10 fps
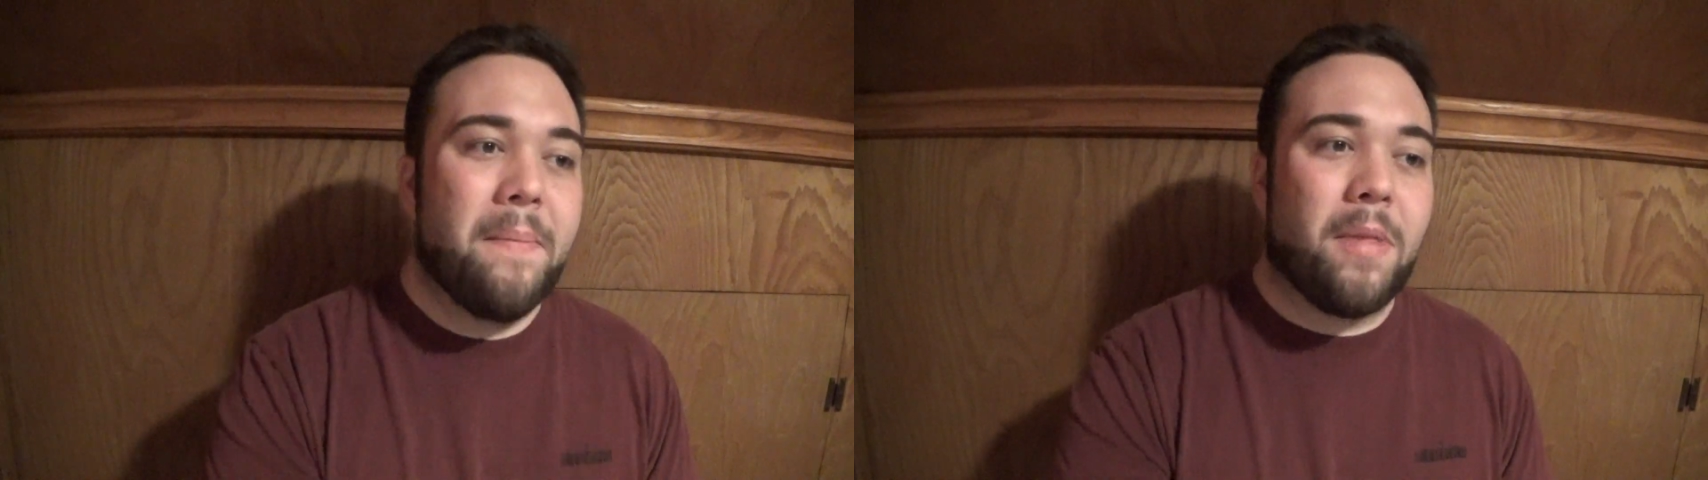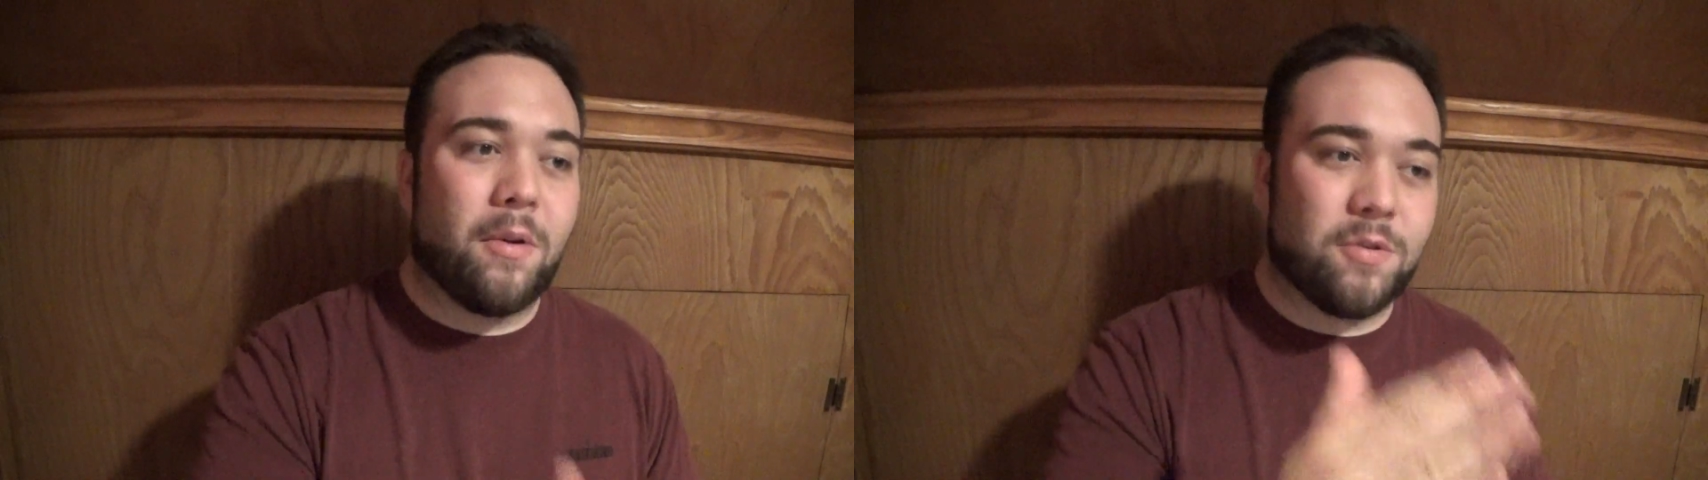
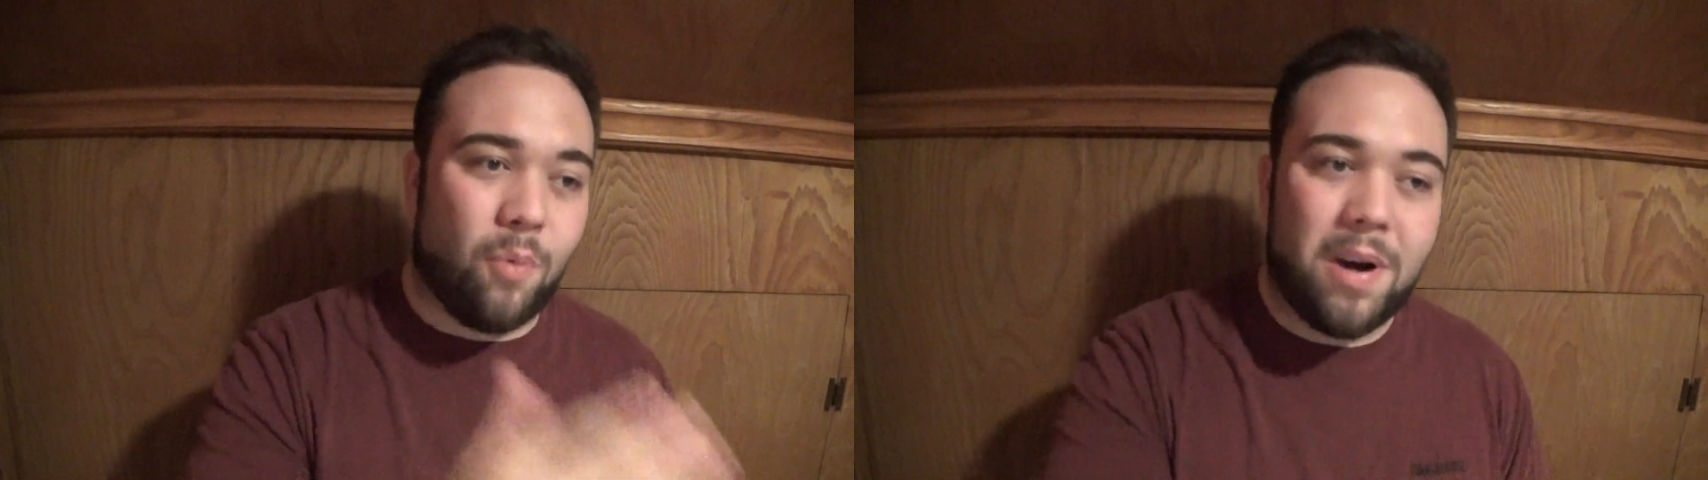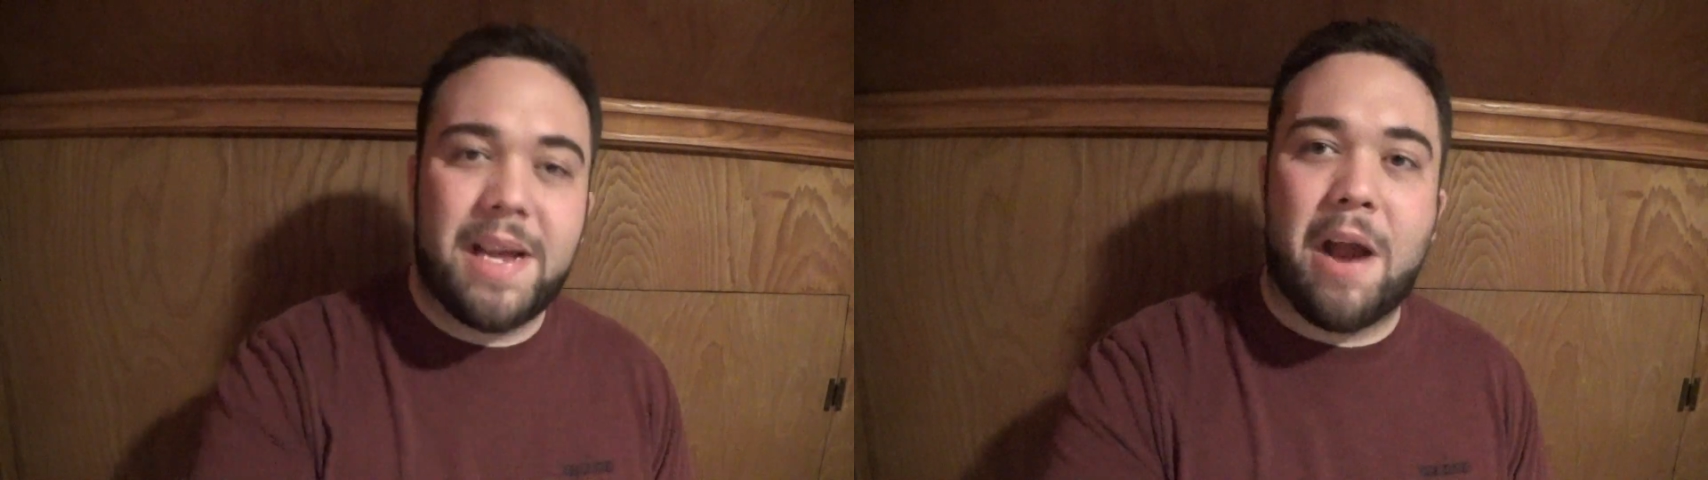there is
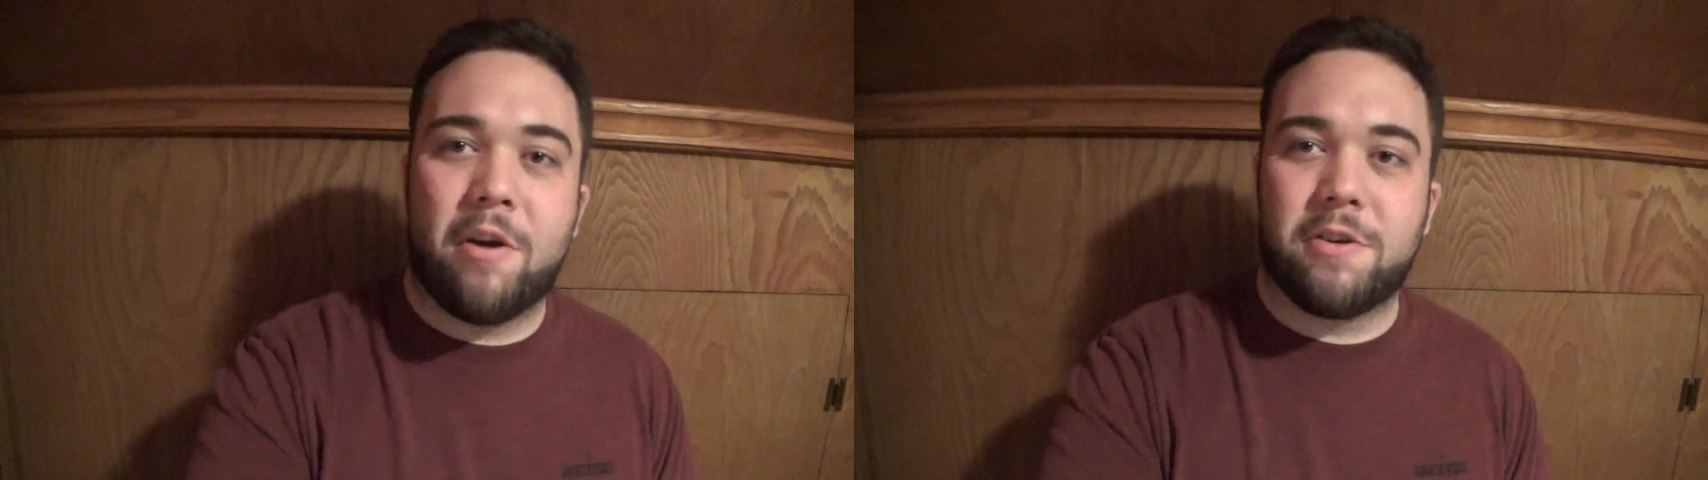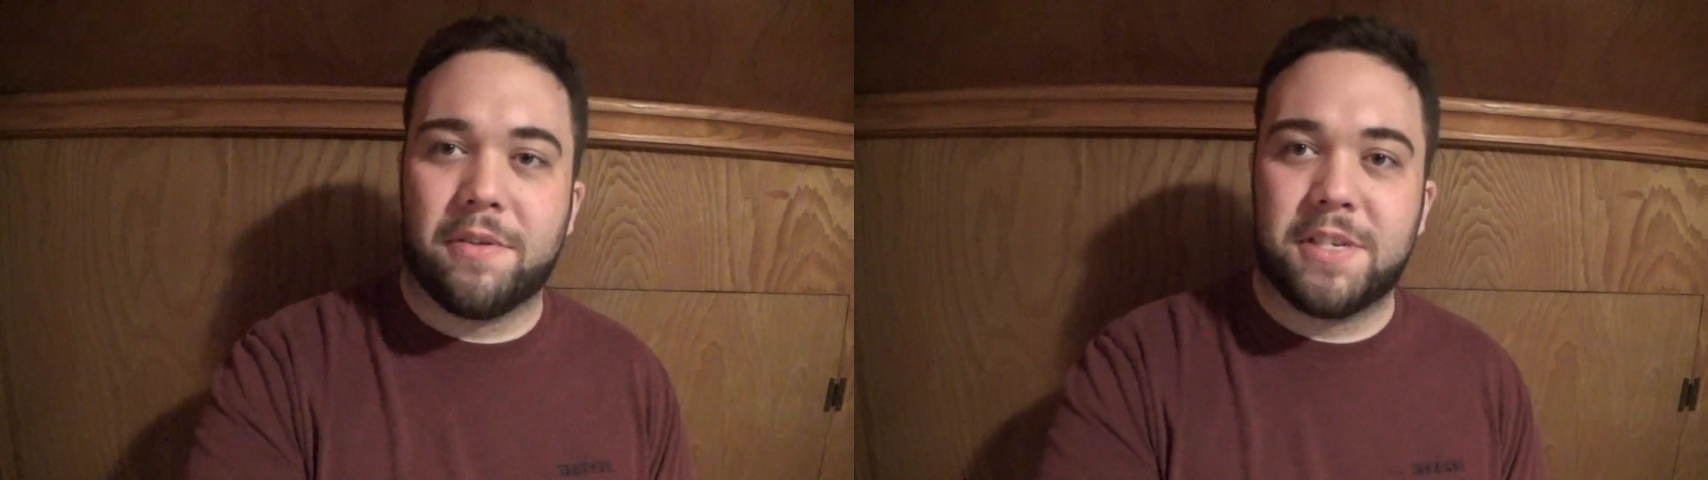one
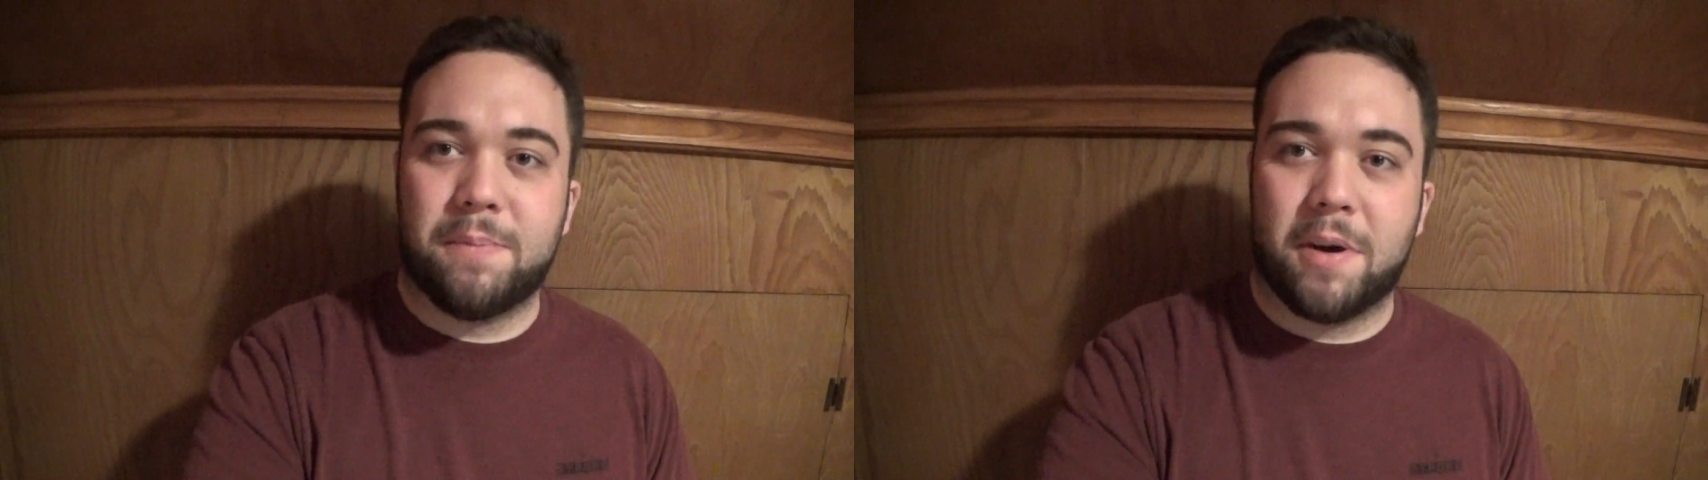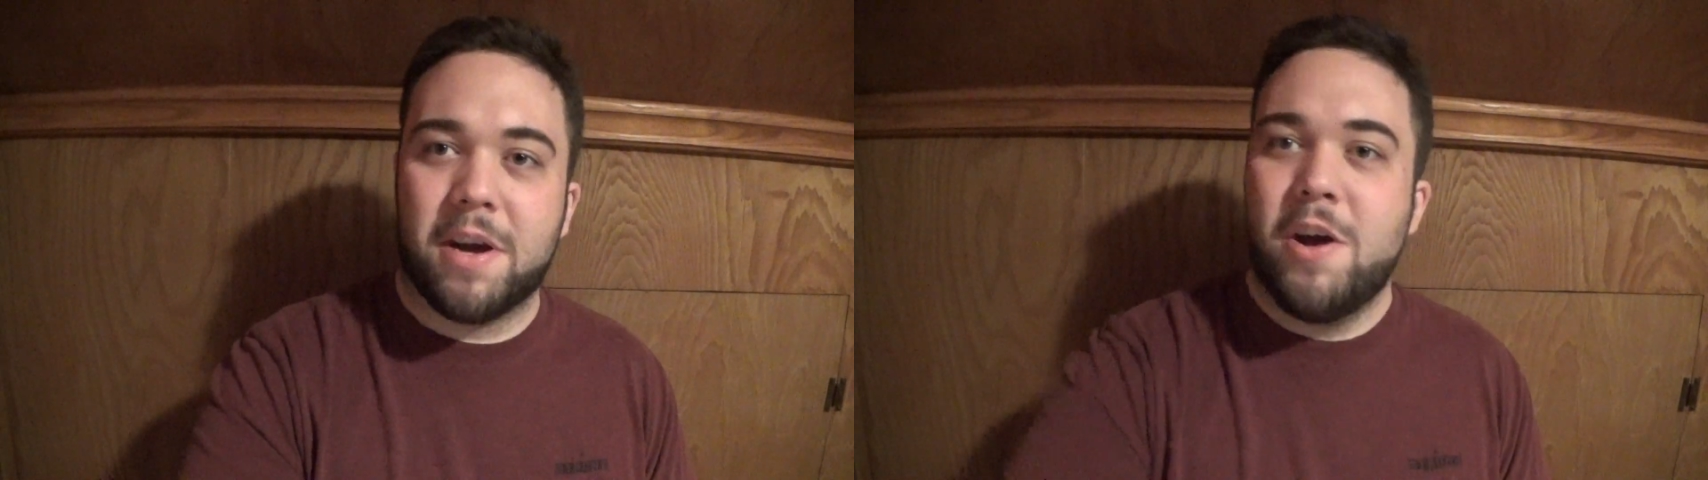character in this
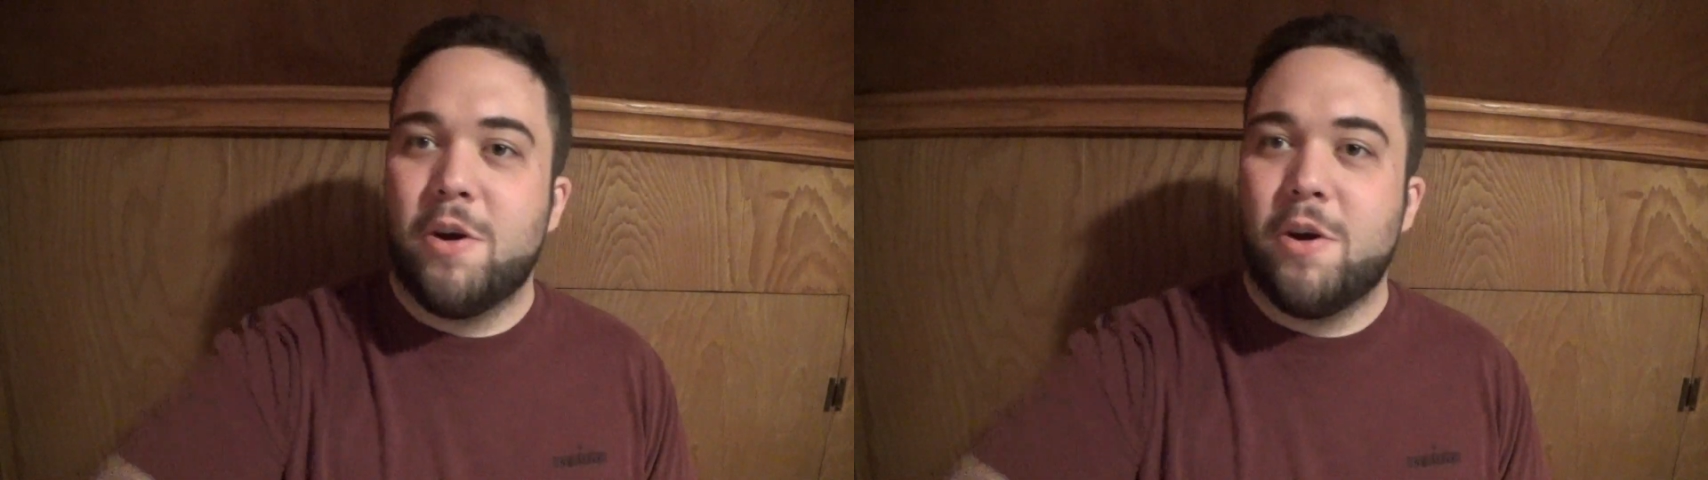book